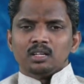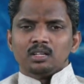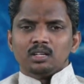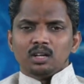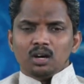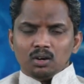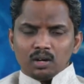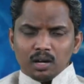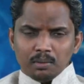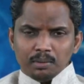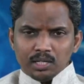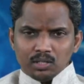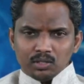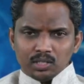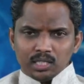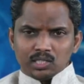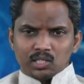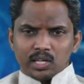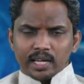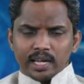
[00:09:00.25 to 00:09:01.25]
Now coming to
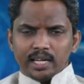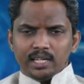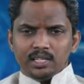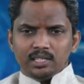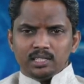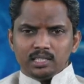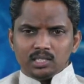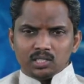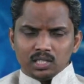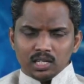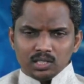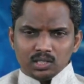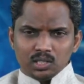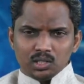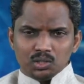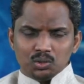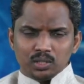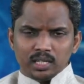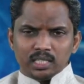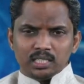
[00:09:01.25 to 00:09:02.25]
the second, distance
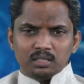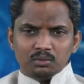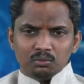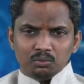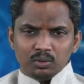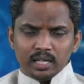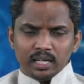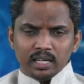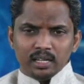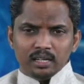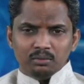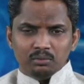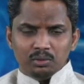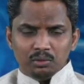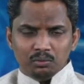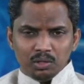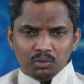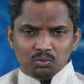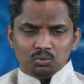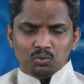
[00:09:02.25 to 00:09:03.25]
education, where
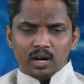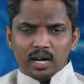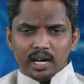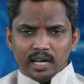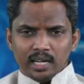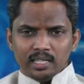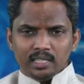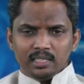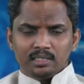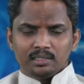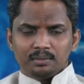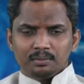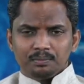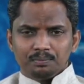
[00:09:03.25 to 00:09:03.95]
we will find